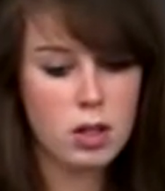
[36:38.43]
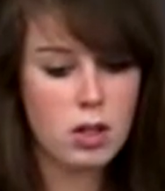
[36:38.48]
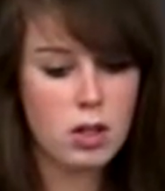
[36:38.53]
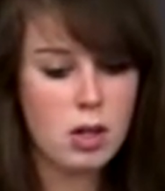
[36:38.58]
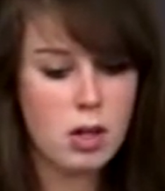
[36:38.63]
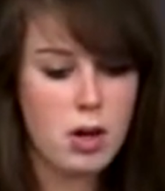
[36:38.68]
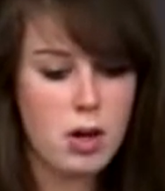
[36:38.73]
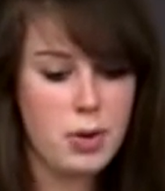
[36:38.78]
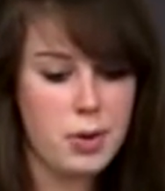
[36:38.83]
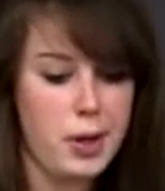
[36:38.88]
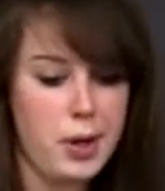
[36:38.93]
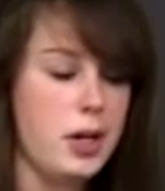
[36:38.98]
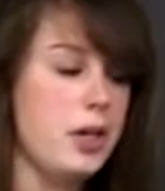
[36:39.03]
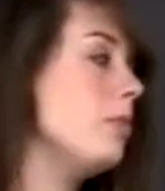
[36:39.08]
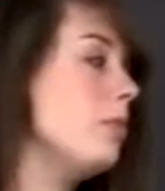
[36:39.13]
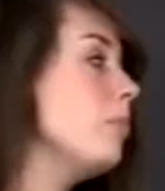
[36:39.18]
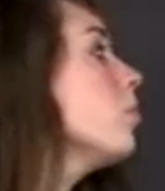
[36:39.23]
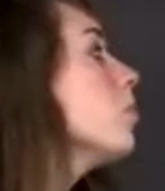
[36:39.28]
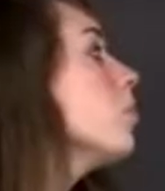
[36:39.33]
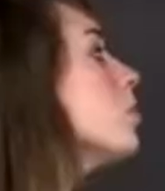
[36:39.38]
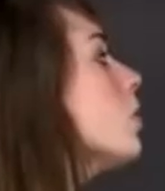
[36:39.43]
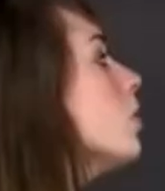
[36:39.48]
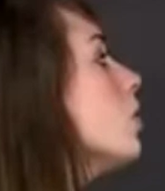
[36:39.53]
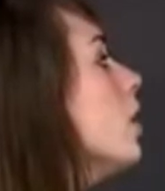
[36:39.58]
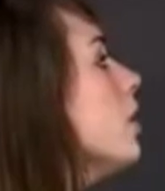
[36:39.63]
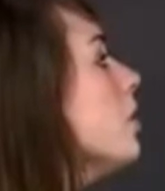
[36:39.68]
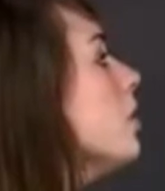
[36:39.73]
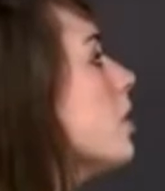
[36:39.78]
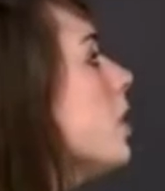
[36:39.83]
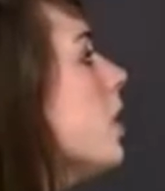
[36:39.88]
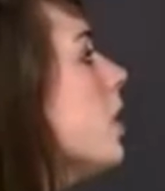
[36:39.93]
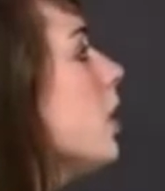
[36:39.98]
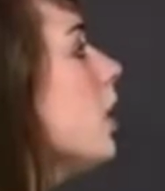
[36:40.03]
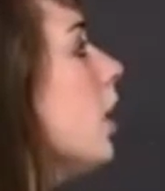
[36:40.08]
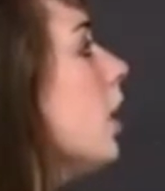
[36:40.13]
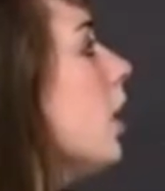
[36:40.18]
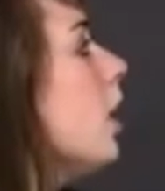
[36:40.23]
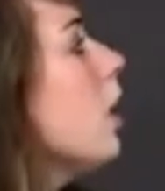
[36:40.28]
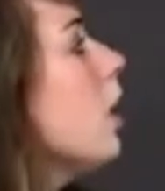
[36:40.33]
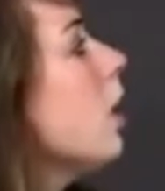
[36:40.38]
Okay, so then
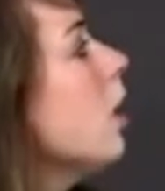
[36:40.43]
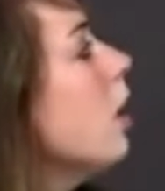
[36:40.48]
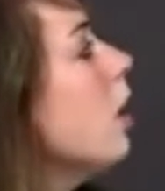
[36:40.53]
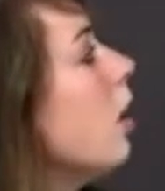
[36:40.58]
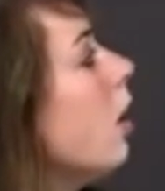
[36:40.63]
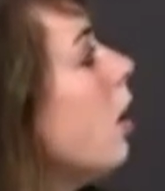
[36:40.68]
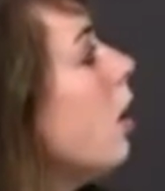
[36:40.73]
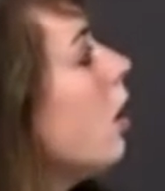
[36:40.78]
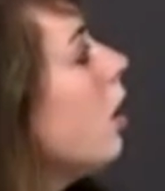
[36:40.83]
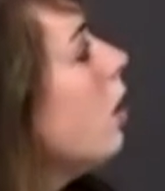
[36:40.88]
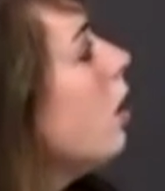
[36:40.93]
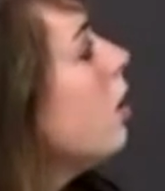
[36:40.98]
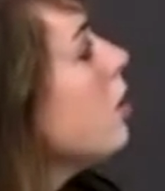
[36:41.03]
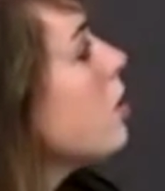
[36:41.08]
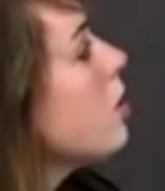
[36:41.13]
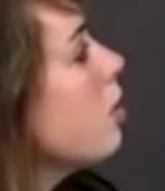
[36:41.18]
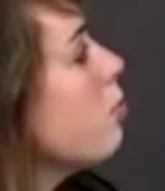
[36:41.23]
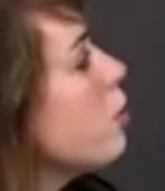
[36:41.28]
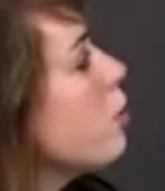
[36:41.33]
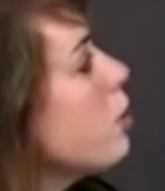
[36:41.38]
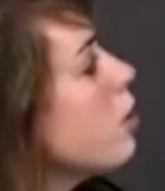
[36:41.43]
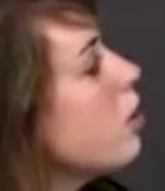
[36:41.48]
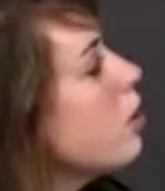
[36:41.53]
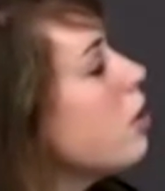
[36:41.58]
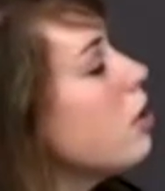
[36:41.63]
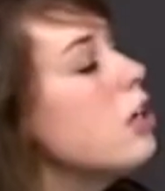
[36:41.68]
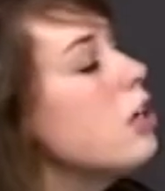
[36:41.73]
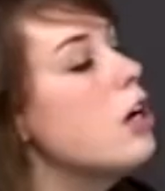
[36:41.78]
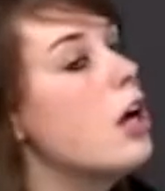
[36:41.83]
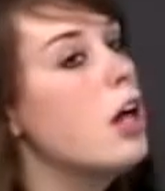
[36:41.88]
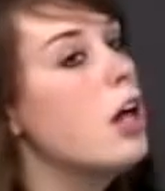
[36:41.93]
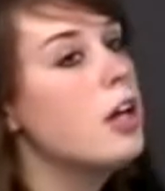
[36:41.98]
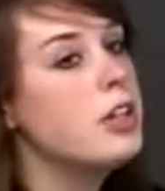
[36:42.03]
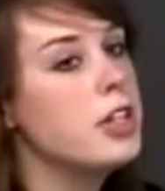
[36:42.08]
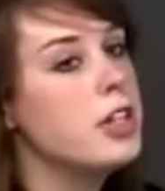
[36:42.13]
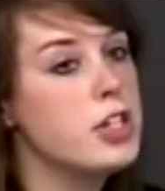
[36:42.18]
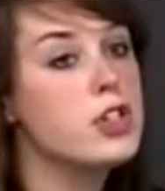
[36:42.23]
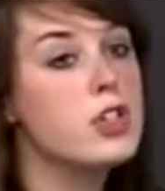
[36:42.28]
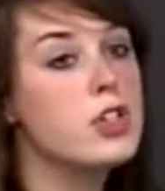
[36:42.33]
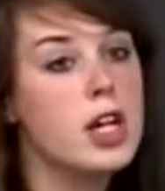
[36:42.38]
taking temperature,
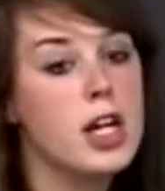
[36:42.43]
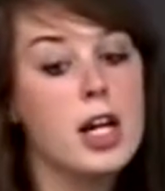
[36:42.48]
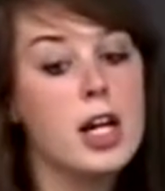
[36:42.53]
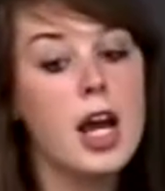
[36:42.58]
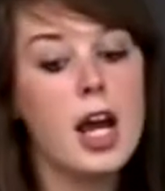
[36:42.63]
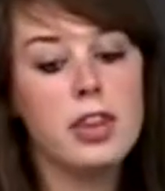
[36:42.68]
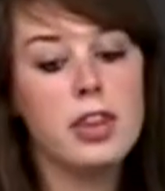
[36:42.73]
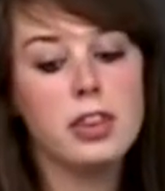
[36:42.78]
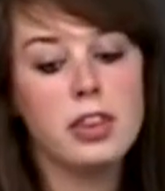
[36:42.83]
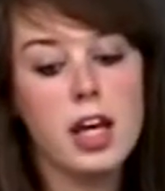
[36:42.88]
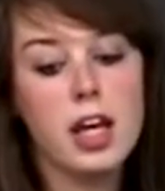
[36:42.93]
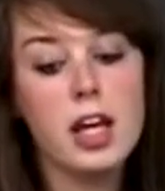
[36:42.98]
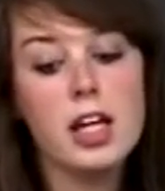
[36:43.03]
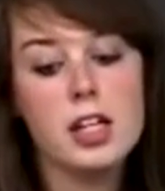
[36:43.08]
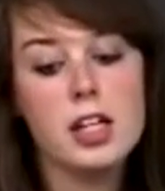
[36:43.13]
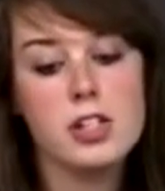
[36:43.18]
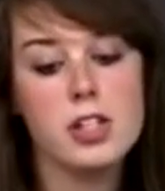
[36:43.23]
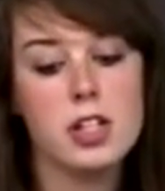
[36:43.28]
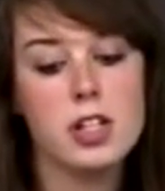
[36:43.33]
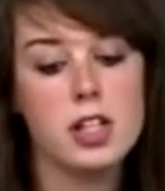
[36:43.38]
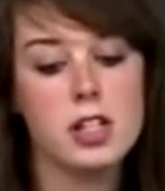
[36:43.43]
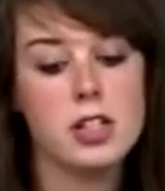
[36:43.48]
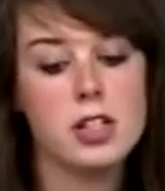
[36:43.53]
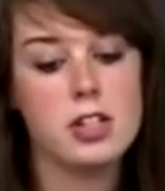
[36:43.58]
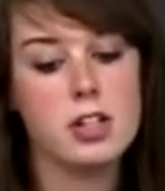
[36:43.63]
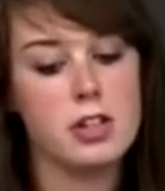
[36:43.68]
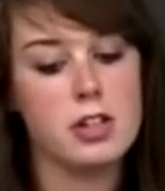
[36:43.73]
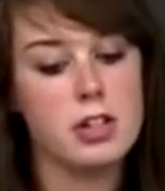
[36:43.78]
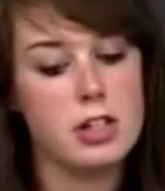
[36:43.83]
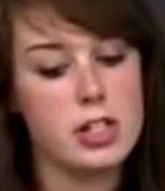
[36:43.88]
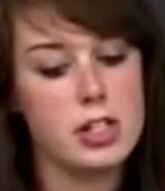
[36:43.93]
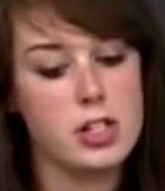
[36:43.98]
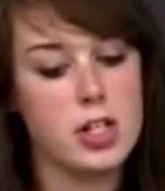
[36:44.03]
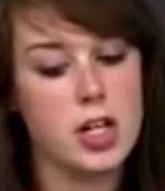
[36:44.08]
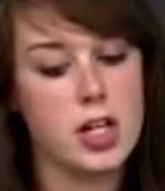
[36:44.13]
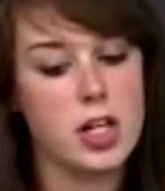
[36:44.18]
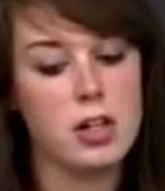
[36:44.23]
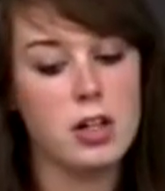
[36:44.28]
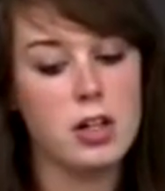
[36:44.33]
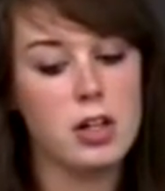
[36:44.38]
nitrate, and light into
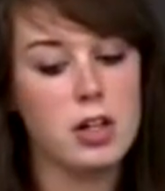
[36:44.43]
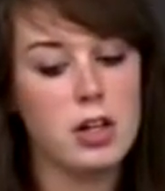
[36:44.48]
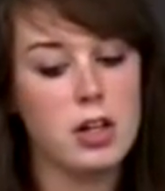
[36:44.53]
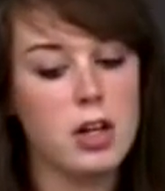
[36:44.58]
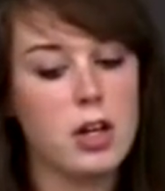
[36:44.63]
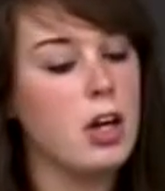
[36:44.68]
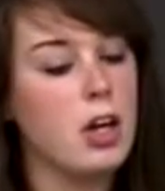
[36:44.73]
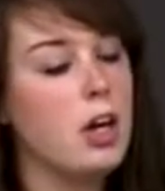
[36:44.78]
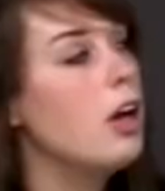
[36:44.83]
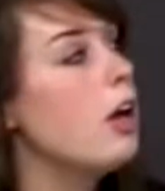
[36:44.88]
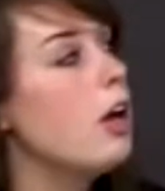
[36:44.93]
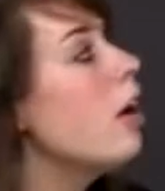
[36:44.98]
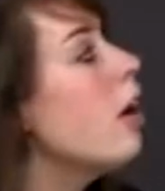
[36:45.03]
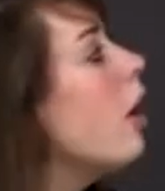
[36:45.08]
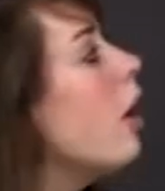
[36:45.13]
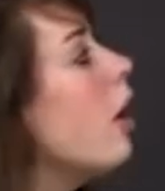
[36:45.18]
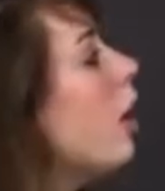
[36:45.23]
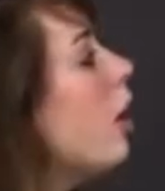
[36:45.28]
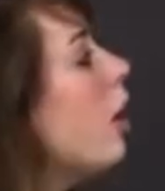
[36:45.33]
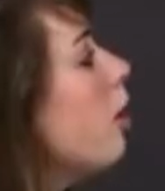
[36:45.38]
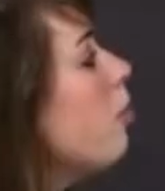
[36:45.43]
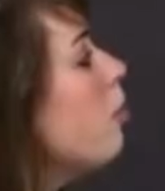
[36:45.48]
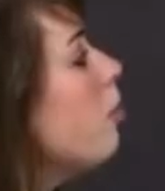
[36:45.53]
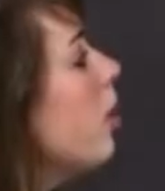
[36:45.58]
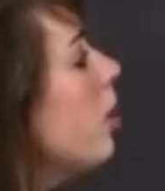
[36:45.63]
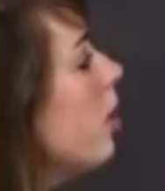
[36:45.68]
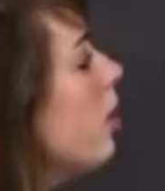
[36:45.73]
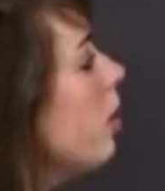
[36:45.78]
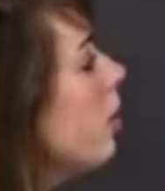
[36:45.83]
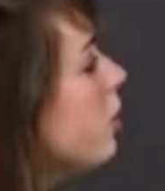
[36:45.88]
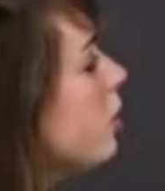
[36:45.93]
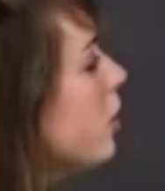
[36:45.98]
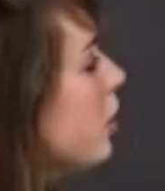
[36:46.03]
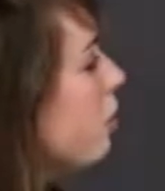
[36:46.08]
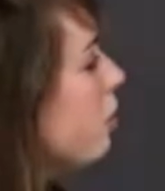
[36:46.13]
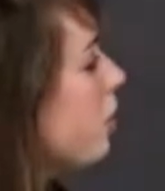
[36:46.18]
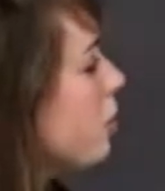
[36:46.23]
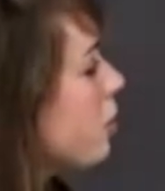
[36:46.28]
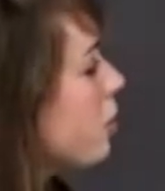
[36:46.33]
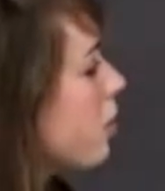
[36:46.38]
consideration, um,
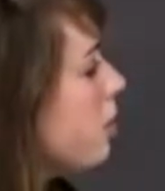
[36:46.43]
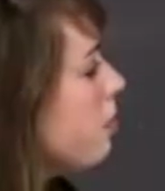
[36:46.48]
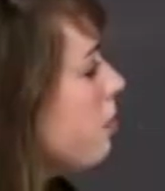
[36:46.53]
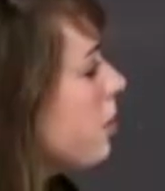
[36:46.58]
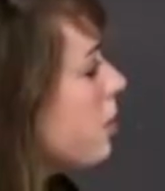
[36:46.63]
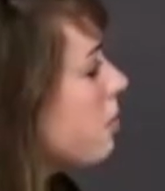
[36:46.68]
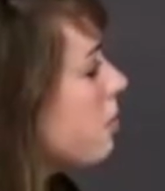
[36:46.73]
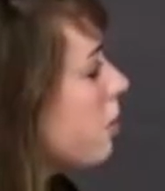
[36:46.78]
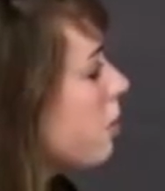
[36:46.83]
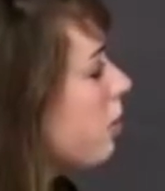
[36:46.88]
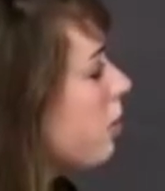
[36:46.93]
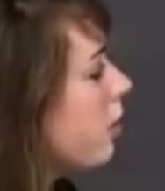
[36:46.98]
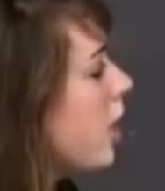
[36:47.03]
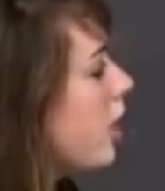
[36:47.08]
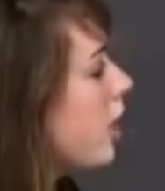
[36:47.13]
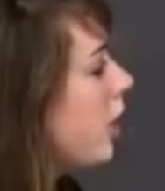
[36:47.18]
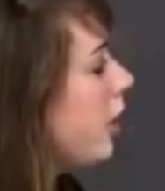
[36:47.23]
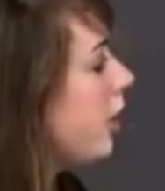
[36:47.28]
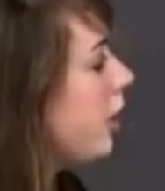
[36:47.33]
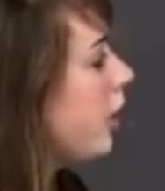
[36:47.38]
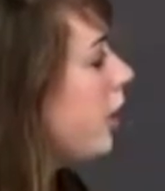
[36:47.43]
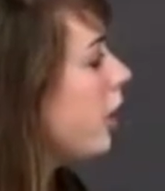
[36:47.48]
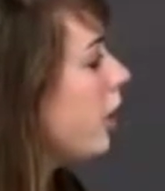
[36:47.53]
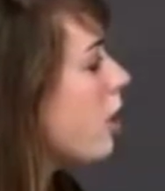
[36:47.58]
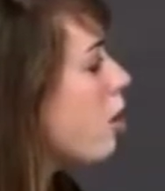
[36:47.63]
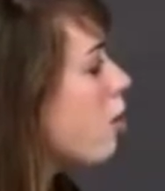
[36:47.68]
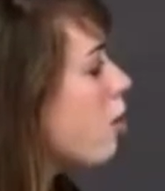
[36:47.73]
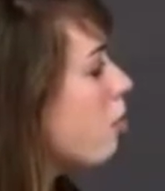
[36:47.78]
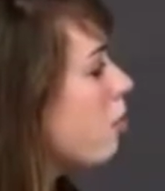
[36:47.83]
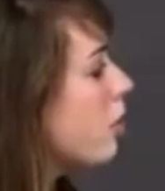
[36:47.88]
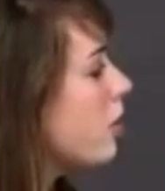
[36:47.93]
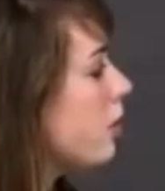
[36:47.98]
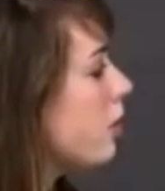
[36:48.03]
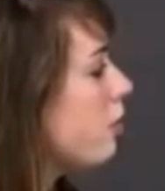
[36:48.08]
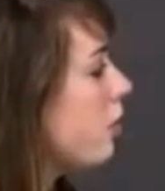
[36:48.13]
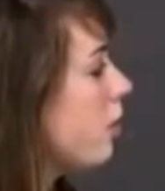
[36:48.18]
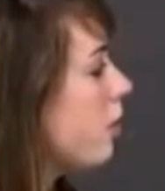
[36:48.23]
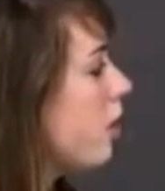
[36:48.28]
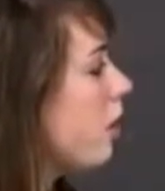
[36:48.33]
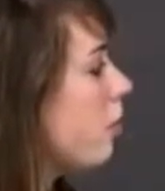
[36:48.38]
different treatments were created here with
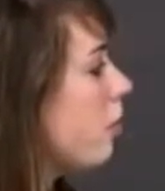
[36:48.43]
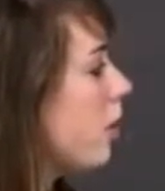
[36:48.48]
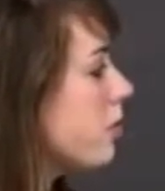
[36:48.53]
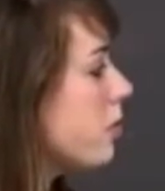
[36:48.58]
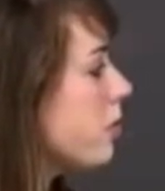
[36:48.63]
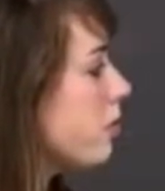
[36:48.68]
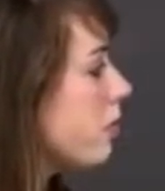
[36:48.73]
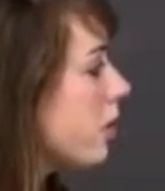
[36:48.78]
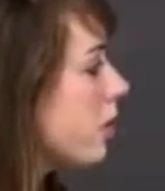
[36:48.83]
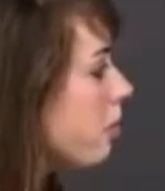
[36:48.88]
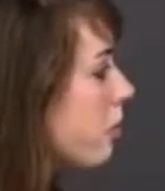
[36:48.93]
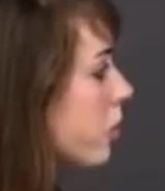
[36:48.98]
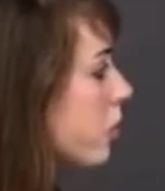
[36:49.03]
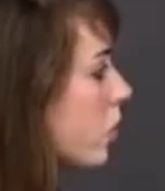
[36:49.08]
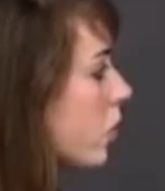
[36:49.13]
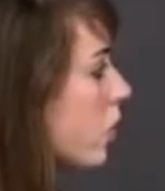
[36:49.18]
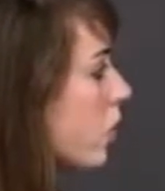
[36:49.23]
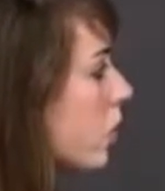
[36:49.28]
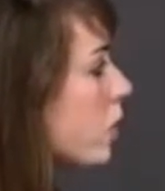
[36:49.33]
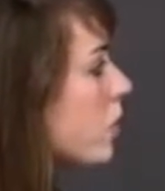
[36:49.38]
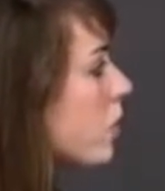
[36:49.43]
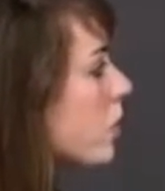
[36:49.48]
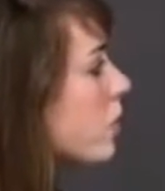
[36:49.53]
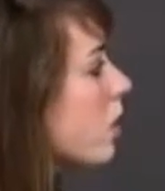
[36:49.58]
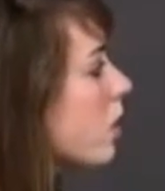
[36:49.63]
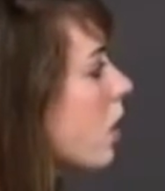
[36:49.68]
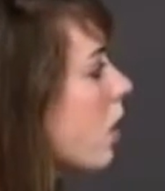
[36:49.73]
different amounts of temperatures,